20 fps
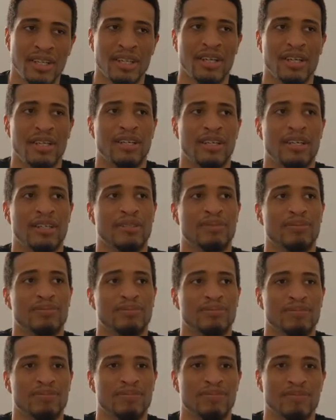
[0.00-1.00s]

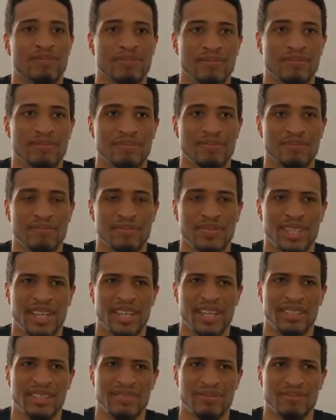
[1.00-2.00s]
um,
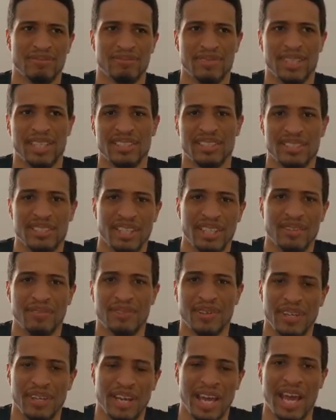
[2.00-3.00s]
that that's not a
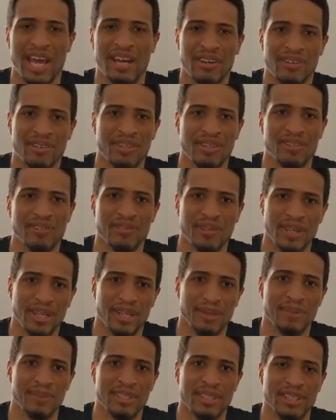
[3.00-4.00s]
very accurate
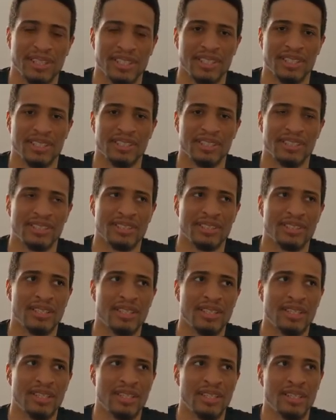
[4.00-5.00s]
way because
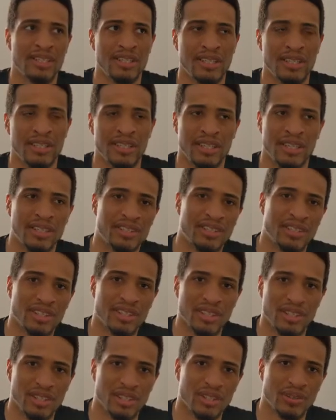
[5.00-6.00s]
under
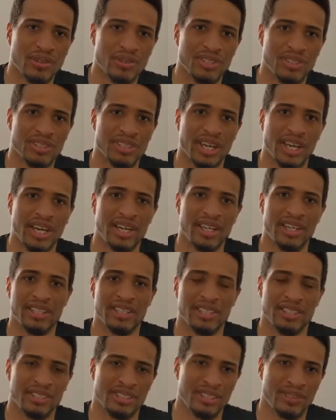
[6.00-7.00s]
load the tire
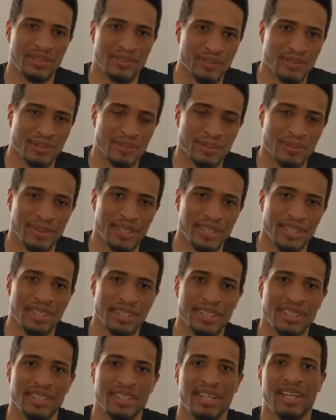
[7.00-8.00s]
is
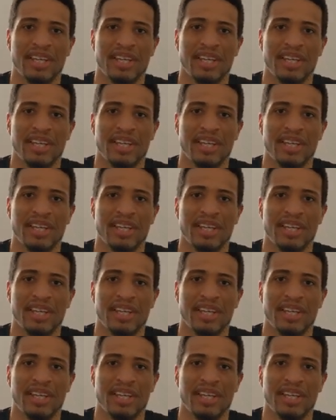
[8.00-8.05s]
deforming